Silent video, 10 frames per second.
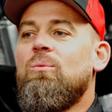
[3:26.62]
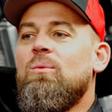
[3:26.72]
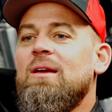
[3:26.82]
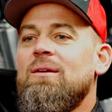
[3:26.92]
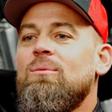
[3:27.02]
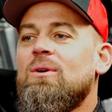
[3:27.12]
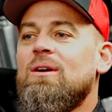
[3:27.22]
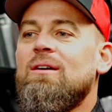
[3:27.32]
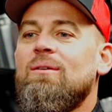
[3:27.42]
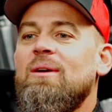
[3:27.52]
we
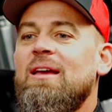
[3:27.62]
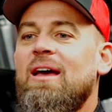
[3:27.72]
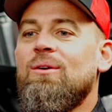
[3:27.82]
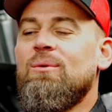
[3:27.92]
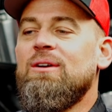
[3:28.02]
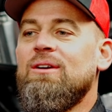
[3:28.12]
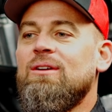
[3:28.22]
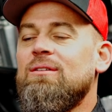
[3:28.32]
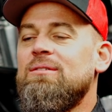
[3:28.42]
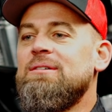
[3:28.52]
had a
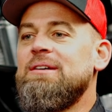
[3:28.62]
real,